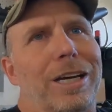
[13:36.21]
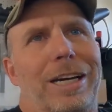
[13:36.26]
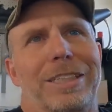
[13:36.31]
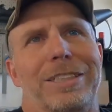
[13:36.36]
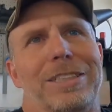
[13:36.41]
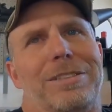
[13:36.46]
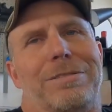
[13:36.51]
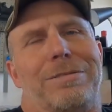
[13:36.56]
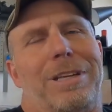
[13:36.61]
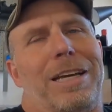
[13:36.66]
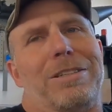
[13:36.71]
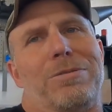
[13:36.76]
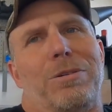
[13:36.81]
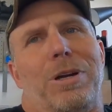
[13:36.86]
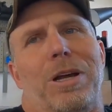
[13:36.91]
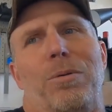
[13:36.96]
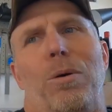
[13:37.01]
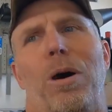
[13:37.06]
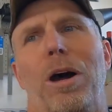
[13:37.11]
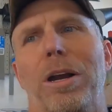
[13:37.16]
That's
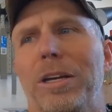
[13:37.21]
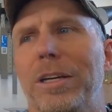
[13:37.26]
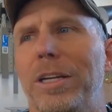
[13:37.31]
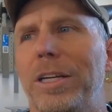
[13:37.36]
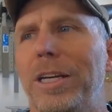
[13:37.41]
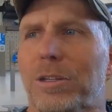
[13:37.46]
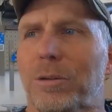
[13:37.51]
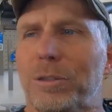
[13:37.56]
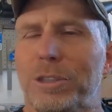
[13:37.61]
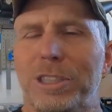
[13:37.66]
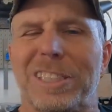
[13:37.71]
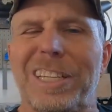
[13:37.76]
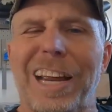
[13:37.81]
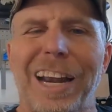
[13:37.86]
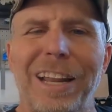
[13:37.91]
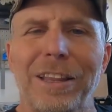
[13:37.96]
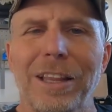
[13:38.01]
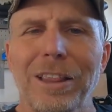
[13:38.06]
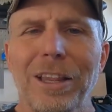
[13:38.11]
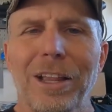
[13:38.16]
what I wanted. So just
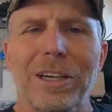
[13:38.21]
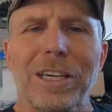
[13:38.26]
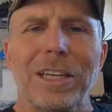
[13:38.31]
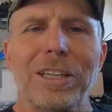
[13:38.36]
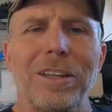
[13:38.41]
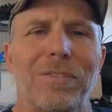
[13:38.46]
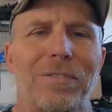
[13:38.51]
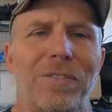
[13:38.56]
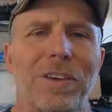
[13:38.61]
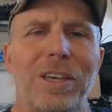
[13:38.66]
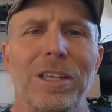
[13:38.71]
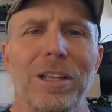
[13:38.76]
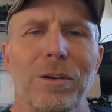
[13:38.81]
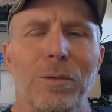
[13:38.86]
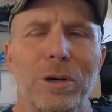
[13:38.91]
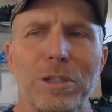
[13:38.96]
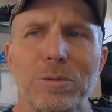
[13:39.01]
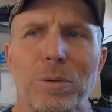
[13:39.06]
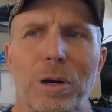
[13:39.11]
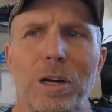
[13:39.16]
kind of the look and the
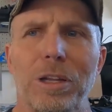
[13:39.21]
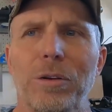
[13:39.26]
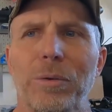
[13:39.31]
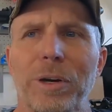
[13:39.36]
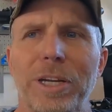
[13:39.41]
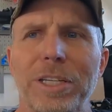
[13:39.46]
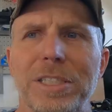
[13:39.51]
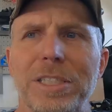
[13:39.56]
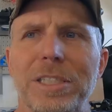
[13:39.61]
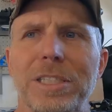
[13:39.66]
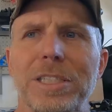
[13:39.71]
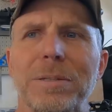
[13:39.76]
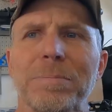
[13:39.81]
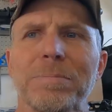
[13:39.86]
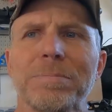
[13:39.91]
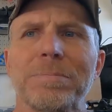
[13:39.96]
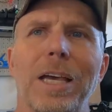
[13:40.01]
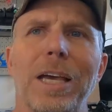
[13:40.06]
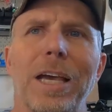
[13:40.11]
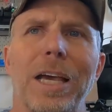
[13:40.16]
feel was one of the reasons.
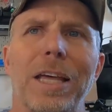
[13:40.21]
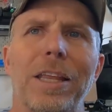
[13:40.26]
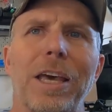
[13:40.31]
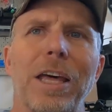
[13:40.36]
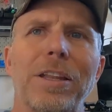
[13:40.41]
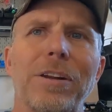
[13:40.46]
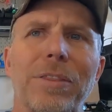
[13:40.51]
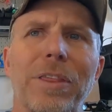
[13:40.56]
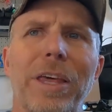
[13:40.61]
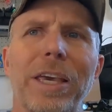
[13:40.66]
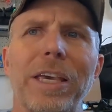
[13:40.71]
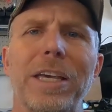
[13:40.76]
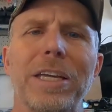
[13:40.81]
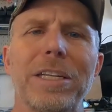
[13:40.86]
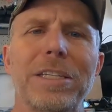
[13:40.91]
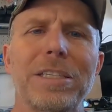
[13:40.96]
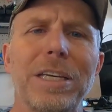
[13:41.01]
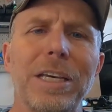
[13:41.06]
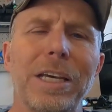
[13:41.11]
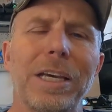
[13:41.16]
The other thing
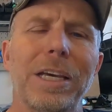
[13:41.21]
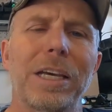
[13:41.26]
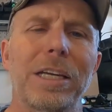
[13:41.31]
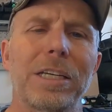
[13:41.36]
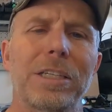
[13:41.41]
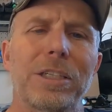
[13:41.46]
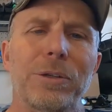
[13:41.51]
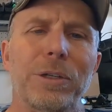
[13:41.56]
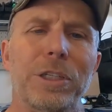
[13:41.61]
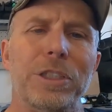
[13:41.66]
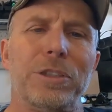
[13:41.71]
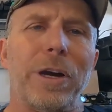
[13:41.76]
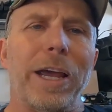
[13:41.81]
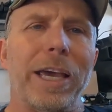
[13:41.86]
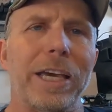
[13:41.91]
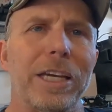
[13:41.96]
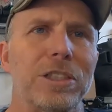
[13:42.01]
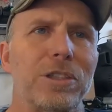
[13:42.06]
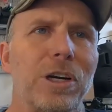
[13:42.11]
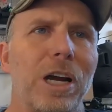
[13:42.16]
is doing
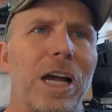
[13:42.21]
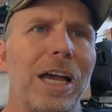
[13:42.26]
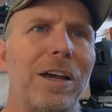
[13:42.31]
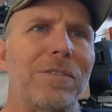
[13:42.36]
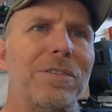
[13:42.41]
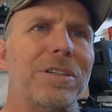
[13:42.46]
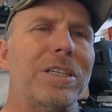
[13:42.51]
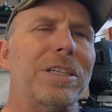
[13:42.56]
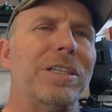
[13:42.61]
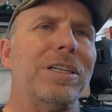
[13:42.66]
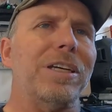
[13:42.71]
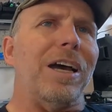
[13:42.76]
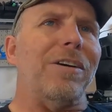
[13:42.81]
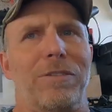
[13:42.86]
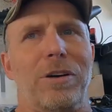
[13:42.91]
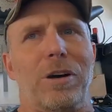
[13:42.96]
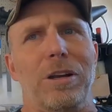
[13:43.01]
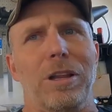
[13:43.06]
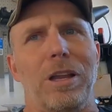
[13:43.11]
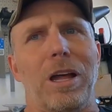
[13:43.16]
drag and drives.
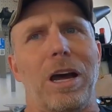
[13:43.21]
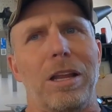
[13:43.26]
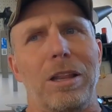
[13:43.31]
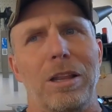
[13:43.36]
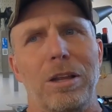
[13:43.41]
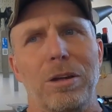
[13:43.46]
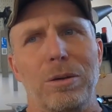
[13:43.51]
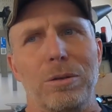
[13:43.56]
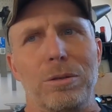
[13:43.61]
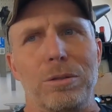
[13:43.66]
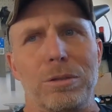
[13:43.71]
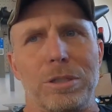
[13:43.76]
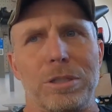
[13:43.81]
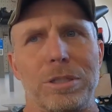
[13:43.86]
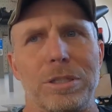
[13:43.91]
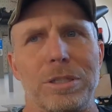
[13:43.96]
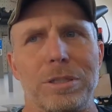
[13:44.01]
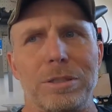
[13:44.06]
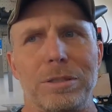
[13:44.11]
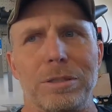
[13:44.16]
I've heard a lot of
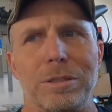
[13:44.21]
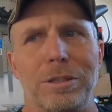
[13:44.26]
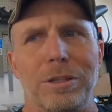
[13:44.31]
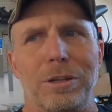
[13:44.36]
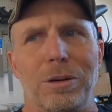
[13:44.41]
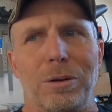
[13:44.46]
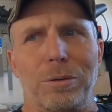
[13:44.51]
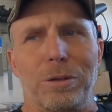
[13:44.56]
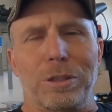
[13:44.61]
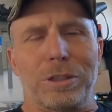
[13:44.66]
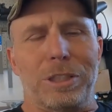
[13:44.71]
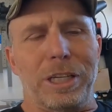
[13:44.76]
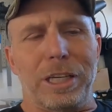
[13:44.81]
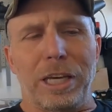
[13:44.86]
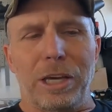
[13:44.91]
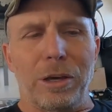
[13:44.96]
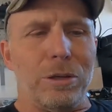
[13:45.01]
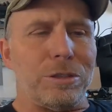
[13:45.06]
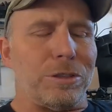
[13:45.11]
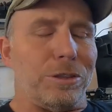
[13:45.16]
those, the
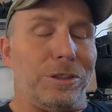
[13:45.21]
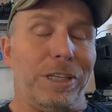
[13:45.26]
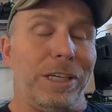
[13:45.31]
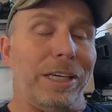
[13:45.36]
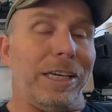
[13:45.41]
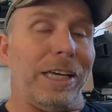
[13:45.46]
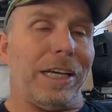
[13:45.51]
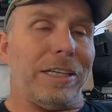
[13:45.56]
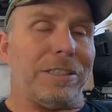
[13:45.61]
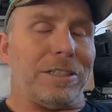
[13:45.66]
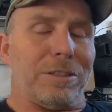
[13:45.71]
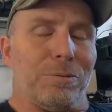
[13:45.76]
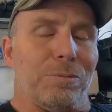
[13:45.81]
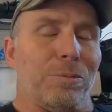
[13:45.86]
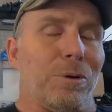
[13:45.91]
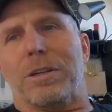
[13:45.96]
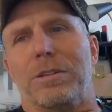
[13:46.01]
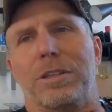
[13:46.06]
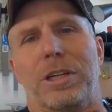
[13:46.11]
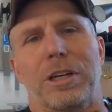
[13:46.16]
TKOs or TKXs,
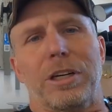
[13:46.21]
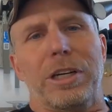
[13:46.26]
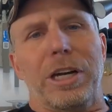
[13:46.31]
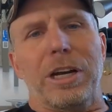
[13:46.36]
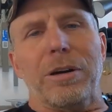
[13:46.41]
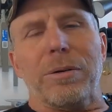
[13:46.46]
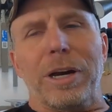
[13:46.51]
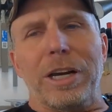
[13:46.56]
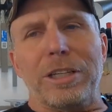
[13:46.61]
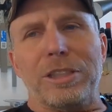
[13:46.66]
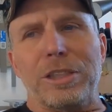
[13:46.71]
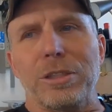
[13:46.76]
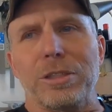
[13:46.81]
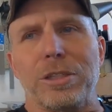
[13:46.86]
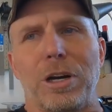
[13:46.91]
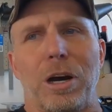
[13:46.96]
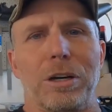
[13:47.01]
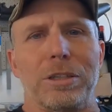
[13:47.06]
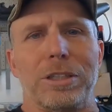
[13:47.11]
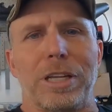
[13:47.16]
their gear
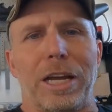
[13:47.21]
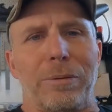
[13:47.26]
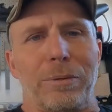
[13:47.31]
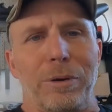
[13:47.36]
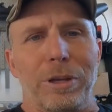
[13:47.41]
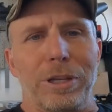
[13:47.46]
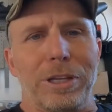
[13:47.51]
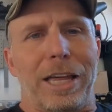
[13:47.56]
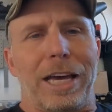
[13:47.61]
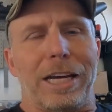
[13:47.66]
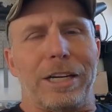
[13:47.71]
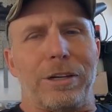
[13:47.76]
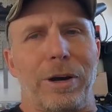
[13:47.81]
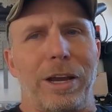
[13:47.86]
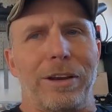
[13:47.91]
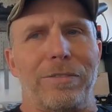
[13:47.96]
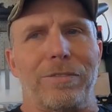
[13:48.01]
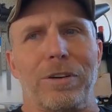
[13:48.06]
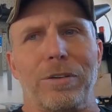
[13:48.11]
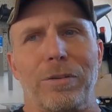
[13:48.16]
ratios aren't really that
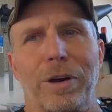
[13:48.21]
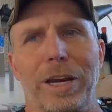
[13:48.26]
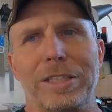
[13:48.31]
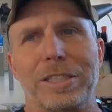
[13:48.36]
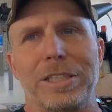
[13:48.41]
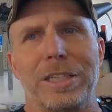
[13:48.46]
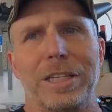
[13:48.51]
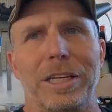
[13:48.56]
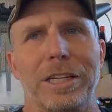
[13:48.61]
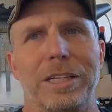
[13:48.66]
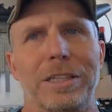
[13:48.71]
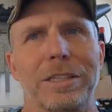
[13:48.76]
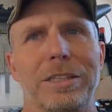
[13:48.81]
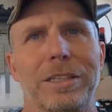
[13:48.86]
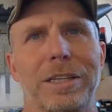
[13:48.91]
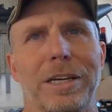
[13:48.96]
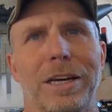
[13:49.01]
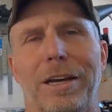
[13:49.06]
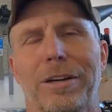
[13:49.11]
great for racing.